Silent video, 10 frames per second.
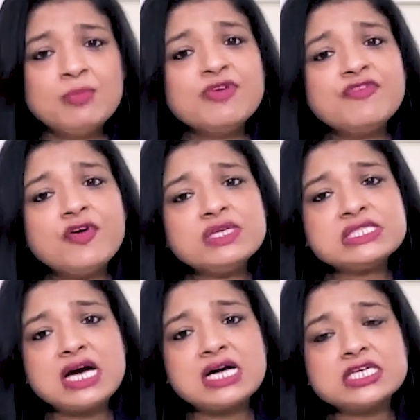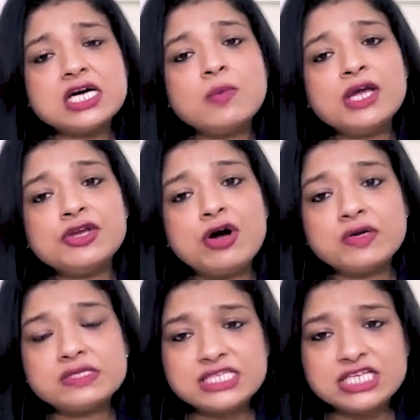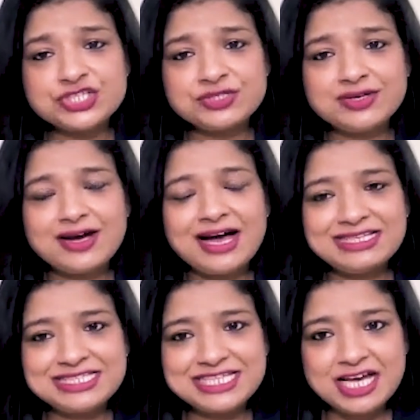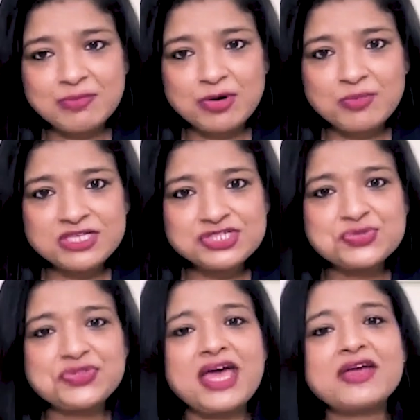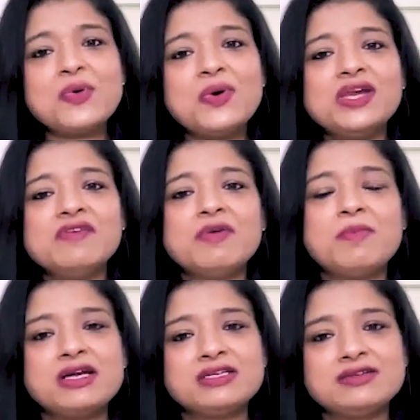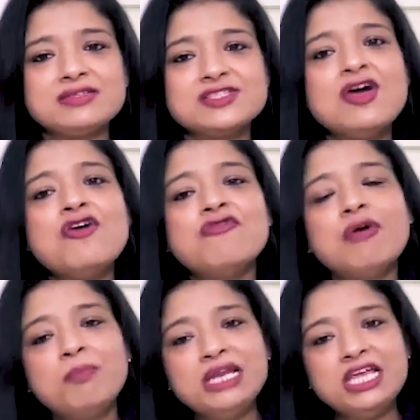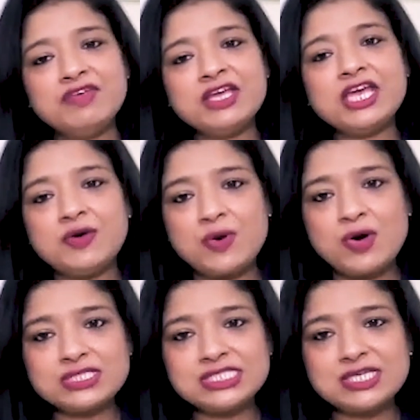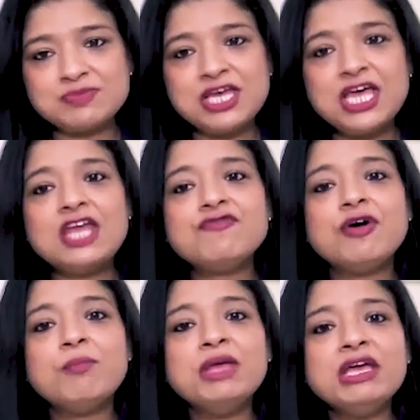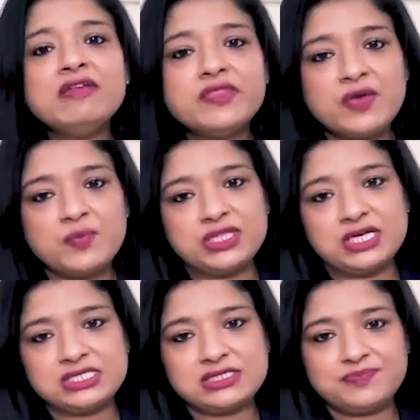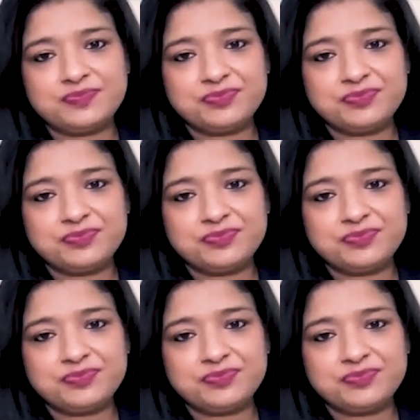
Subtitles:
Before we start our inaugural session, I'll take a moment to thank all our partners for believing in our concept and for being there with us.